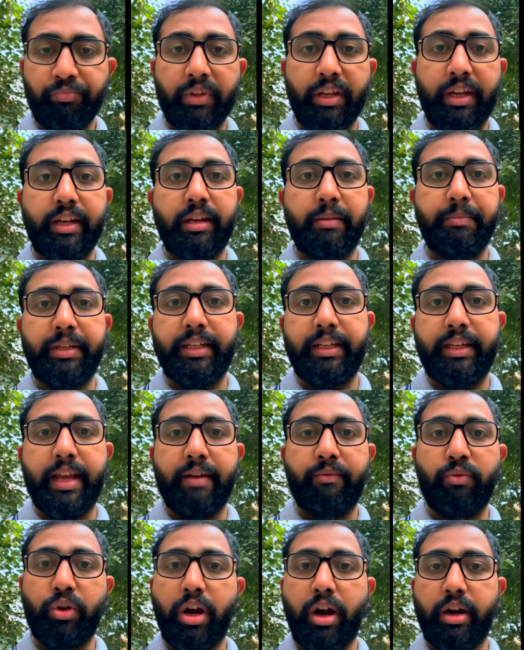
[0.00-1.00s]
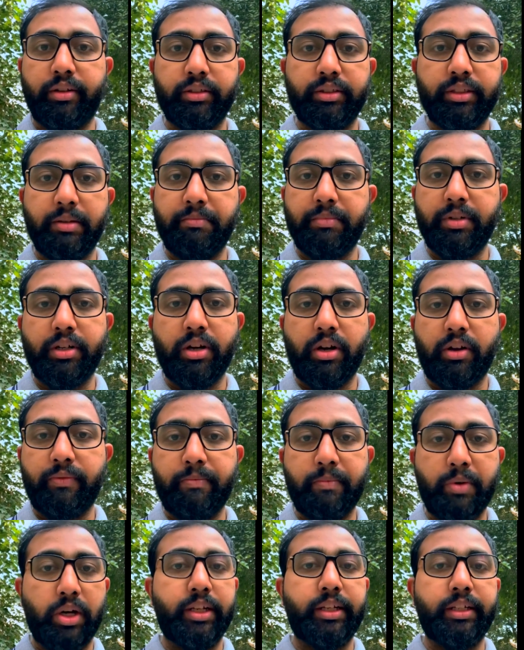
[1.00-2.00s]
It will be Avogadro's number of
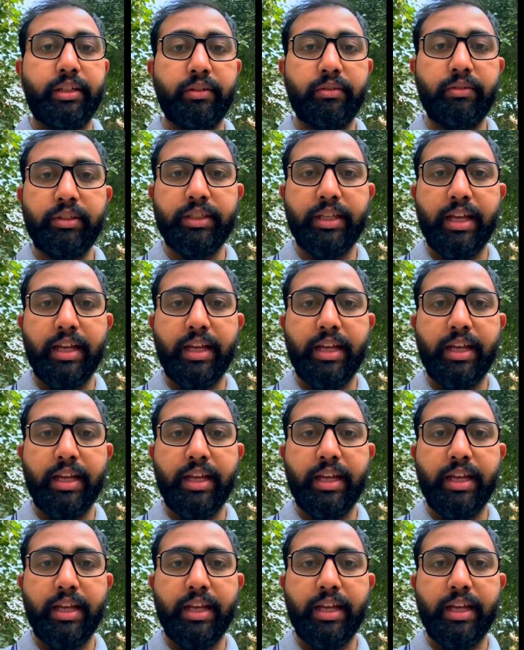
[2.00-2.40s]
molecules,